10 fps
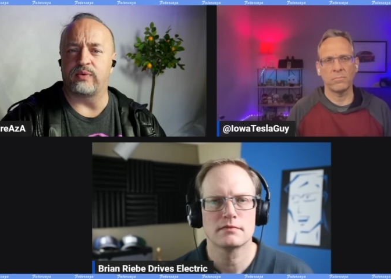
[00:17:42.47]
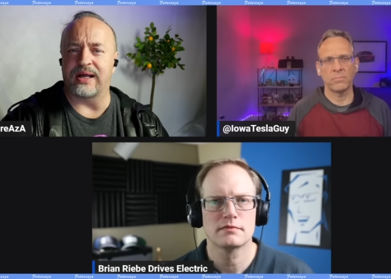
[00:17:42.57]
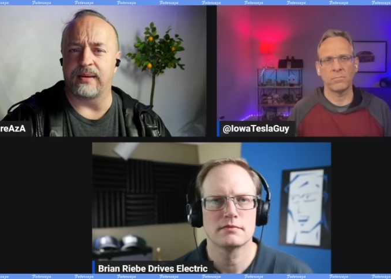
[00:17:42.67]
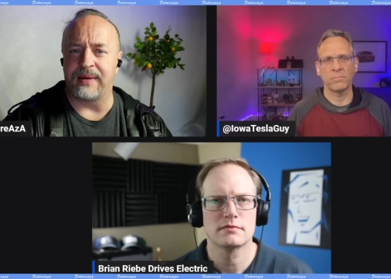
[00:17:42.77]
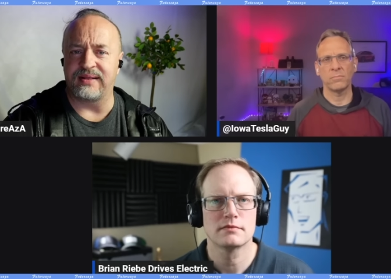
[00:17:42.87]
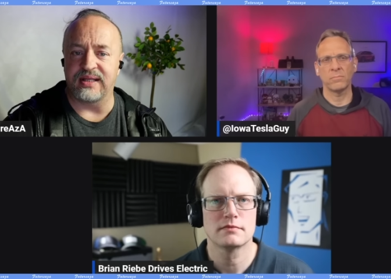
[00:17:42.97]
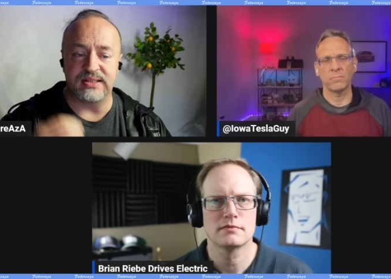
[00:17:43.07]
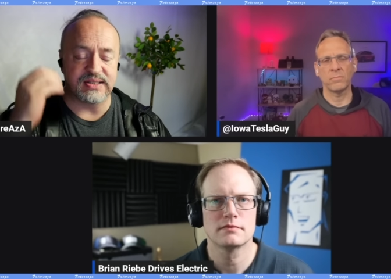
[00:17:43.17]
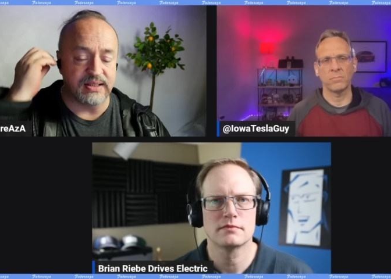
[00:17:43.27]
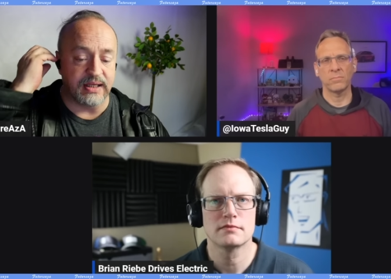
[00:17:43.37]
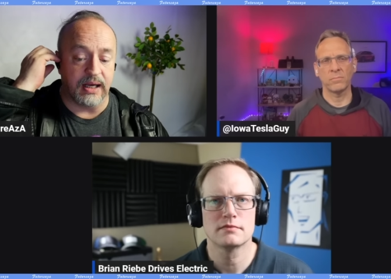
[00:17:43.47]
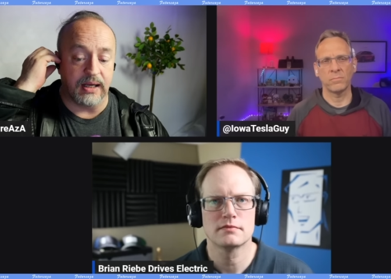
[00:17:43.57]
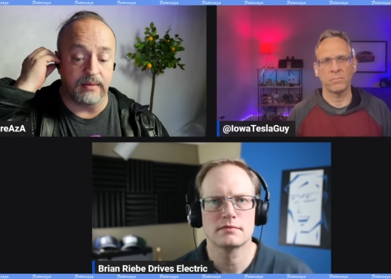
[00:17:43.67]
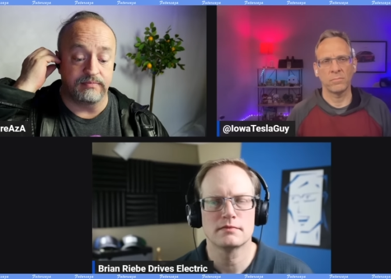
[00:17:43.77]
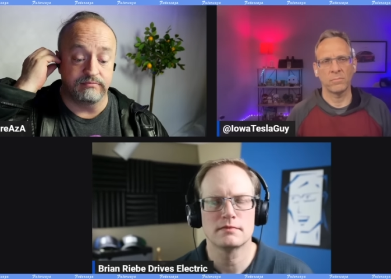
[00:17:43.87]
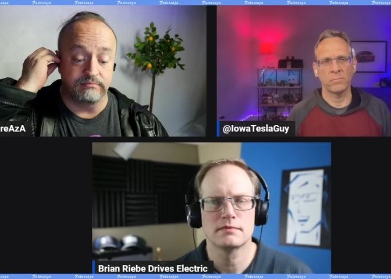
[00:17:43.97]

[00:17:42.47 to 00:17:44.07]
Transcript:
Speaker 1: recommend this uh,